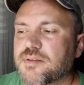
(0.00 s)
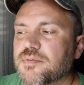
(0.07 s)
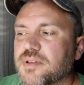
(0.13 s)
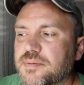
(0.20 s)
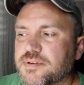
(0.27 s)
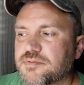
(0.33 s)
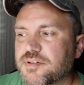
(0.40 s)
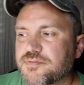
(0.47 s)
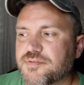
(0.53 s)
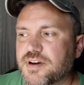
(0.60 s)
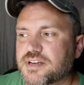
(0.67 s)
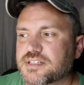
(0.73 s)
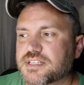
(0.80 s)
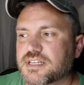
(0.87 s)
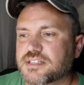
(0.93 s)
And let me
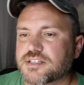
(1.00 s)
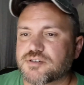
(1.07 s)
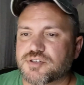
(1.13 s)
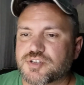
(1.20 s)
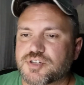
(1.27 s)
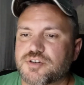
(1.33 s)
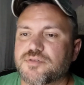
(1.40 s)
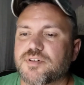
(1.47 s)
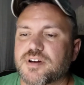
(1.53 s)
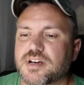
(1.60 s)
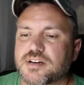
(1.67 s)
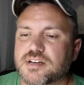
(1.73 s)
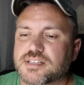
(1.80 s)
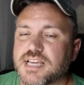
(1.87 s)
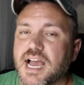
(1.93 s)
rephrase this. There's two,
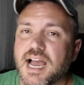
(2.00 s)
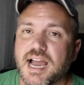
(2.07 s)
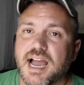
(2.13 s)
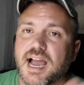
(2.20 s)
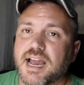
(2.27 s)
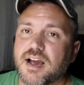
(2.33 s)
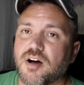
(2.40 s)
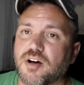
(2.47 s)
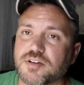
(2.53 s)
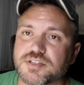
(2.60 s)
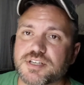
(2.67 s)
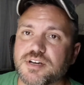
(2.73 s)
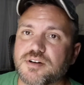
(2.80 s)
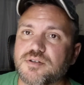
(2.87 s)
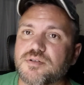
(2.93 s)
because I
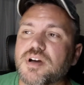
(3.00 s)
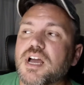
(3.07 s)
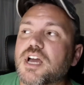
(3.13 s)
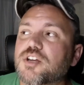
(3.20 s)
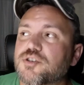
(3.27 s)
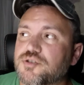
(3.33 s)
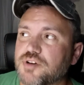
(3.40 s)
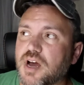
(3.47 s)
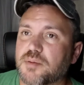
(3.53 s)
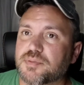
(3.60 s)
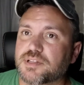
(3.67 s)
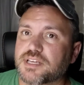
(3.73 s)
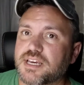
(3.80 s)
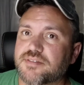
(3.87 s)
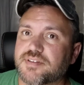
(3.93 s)
also do not
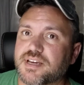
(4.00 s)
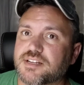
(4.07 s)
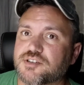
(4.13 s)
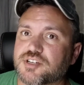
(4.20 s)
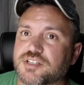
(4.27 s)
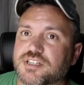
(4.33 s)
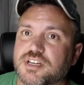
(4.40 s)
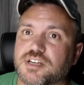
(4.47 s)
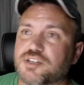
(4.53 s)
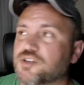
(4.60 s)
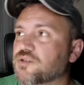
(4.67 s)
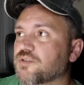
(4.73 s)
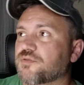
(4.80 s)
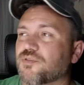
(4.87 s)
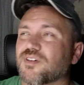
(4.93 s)
believe in just a
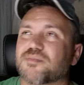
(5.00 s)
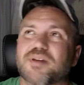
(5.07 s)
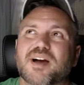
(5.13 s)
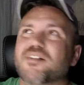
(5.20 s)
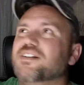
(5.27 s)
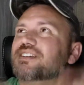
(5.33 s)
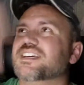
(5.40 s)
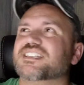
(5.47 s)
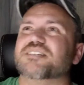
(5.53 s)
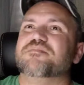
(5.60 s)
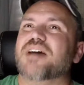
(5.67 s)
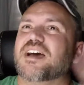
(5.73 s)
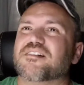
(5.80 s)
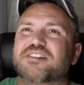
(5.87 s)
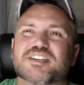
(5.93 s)
uniform, it
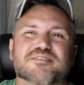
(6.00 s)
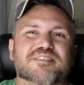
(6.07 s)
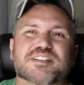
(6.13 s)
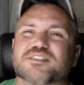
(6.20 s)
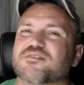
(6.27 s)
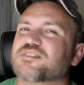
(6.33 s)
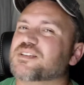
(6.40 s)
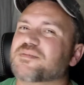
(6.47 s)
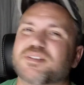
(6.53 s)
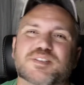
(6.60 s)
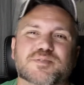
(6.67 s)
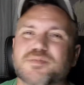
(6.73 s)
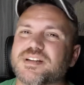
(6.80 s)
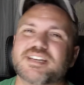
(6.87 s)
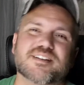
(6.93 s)
doesn't matter, you can return
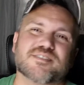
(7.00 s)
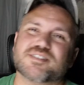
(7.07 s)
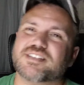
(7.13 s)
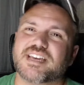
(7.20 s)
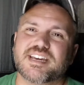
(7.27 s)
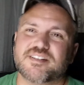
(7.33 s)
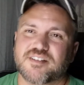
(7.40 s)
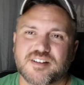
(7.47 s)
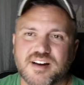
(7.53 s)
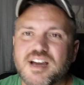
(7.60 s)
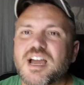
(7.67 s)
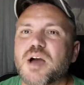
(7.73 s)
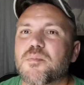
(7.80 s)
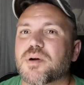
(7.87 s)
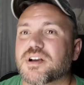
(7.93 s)
something 20 years later,
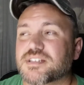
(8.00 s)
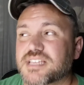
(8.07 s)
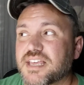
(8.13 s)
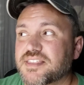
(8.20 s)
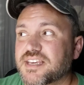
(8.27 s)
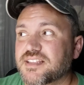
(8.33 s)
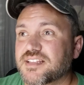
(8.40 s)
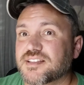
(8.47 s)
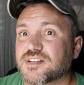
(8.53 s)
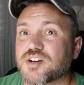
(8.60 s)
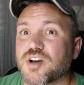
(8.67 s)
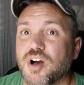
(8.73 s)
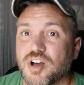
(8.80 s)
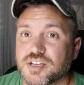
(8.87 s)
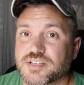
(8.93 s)
because I think that
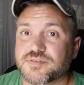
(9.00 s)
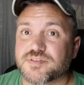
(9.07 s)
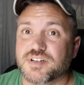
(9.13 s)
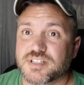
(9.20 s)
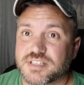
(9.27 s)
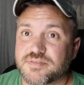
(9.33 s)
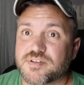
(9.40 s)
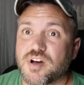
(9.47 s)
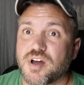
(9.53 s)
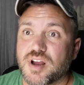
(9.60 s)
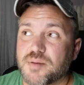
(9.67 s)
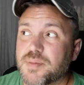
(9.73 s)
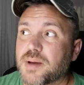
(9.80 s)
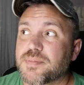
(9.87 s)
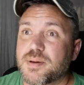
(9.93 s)
the cost of goods have gone
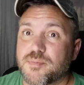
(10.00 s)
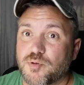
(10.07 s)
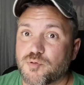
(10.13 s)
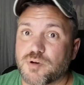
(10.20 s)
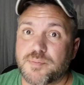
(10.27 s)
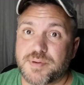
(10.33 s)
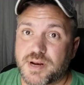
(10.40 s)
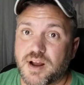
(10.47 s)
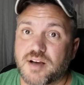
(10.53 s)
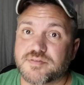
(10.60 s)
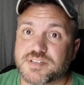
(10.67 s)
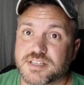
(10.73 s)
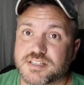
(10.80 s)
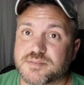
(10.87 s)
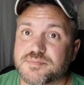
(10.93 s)
up by people ripping
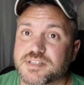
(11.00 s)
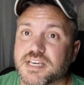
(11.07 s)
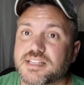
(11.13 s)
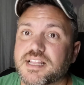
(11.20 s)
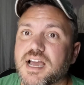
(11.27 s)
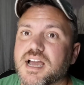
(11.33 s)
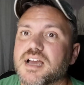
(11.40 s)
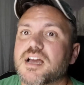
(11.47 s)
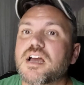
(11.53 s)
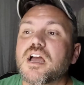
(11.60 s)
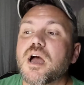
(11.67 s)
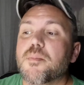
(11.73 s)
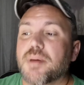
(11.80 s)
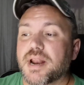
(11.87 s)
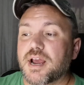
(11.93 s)
off systems like that.
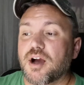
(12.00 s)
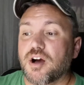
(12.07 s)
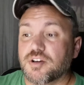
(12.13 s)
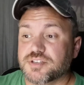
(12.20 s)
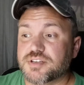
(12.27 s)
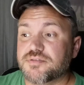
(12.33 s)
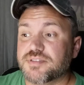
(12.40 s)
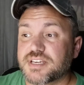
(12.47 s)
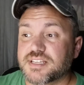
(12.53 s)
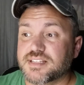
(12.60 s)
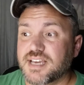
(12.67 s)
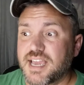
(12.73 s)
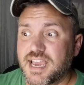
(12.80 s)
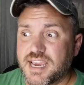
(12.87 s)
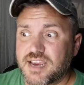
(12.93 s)
But I also think
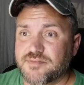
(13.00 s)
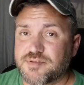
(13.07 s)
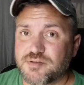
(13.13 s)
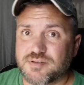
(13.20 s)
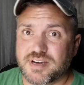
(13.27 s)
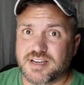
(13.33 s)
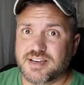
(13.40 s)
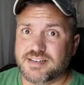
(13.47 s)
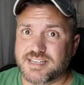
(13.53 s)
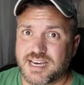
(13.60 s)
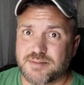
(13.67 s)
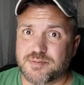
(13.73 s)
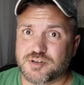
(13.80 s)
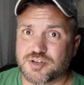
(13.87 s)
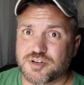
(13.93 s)
that, if you get a
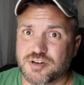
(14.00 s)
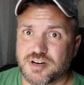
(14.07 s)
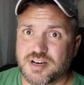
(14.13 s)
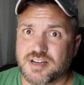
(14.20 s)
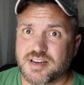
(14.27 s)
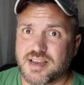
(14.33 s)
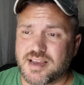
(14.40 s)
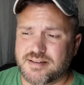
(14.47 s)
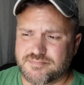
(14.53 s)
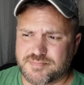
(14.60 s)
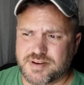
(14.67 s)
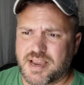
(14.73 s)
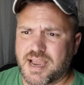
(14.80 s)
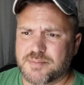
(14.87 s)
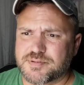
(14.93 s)
damaged good,
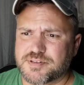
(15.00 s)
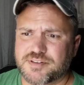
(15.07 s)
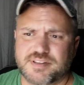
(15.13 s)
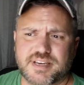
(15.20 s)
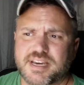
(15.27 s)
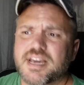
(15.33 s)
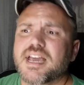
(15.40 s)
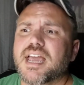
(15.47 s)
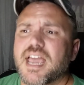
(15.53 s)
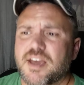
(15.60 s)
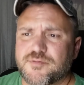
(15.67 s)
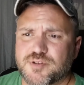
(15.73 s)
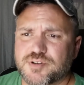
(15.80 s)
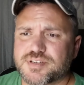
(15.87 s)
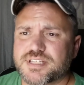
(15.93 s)
absolutely.
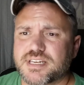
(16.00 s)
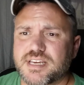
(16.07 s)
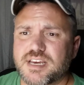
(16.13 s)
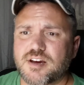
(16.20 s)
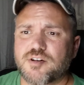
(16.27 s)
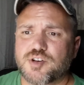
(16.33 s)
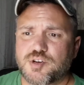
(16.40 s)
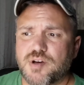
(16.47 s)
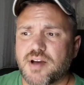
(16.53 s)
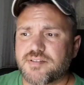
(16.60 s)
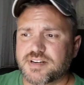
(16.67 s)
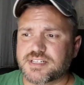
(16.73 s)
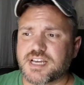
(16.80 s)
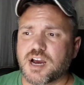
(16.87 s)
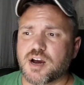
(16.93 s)
If you're sitting here and you
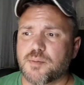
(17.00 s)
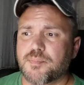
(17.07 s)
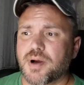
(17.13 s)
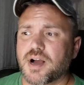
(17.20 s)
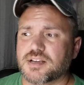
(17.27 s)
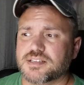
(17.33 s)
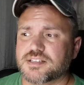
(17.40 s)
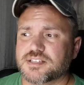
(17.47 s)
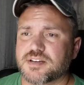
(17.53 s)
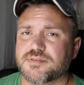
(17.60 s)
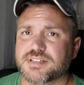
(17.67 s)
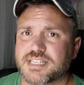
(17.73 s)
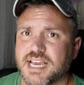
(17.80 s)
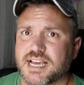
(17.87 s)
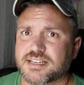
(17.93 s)
have an entire box of stuff
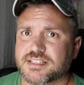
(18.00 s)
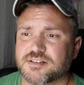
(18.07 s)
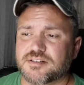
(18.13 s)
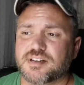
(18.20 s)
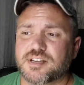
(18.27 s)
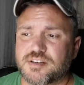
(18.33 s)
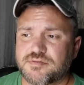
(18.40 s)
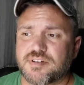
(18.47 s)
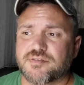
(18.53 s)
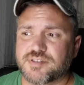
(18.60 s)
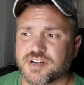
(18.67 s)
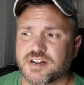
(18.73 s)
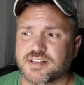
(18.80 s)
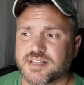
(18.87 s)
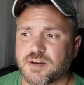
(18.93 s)
with tags on it, you've never
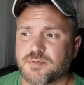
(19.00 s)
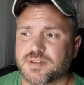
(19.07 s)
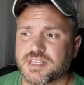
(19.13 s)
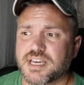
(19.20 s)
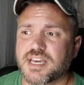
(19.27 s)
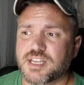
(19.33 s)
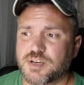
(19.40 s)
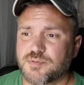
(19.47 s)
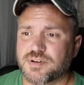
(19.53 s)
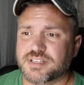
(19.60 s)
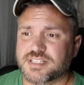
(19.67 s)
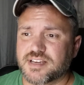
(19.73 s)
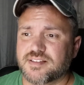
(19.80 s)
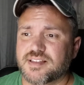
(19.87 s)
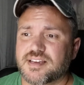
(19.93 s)
done anything with it, and you want
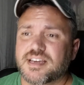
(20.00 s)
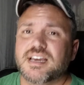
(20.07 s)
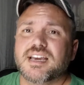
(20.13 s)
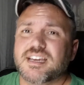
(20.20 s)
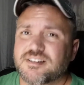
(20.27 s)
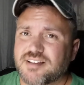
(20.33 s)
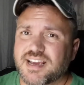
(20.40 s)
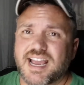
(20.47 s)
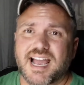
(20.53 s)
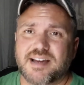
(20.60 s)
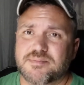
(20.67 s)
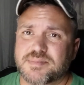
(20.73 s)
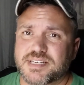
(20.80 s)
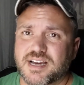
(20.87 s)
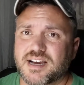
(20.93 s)
to sell it, you're like,
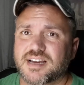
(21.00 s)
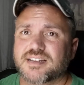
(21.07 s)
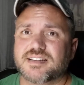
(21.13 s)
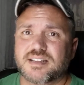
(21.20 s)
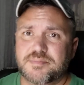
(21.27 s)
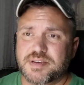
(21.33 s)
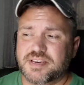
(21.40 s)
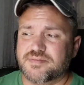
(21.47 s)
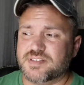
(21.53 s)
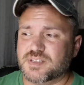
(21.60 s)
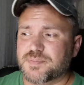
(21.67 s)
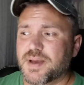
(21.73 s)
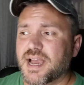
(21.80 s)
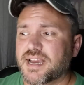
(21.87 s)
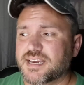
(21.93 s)
I'm done, let me give
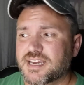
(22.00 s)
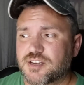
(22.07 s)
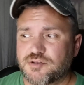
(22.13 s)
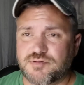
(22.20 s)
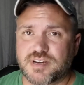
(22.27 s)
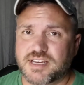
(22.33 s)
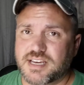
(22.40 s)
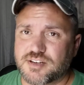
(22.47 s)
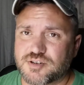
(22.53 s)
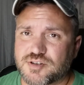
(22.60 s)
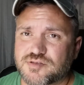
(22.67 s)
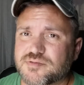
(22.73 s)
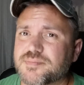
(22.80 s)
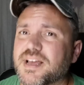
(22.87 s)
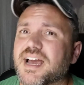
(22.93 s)
this back, and you get
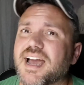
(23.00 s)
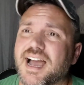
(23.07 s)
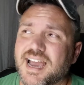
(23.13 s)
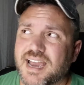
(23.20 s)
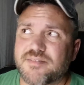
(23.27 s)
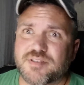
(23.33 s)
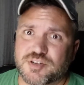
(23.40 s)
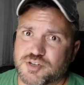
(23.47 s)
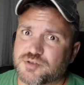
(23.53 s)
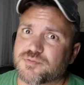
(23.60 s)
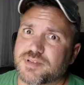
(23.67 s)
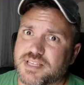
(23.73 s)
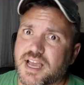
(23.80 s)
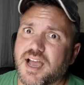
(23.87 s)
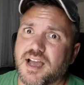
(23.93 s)
issues from that, I have
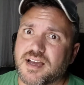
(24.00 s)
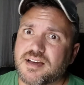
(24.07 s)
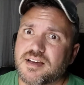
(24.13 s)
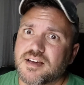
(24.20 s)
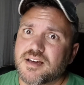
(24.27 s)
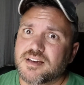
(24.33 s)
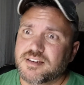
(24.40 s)
issue with that.